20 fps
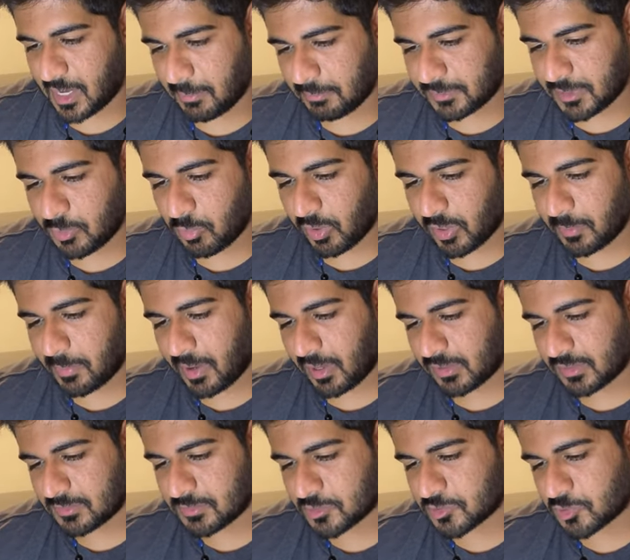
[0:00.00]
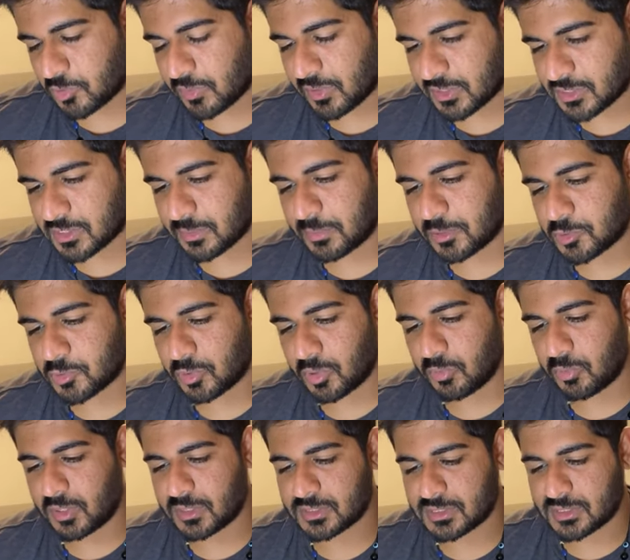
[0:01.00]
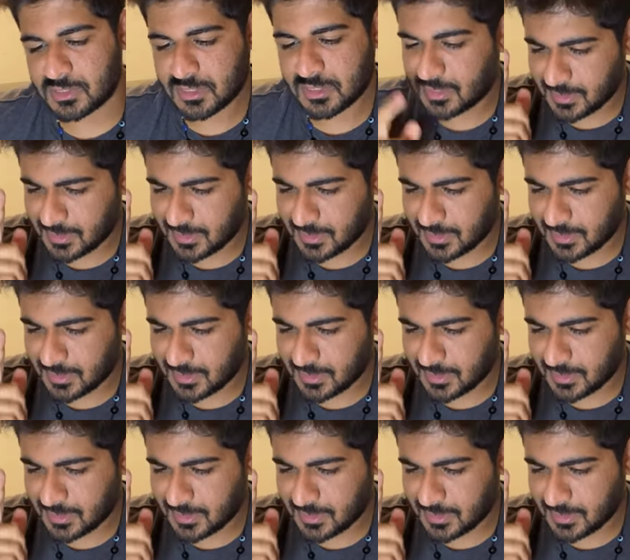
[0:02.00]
Empty what about it? Two things can be true at once.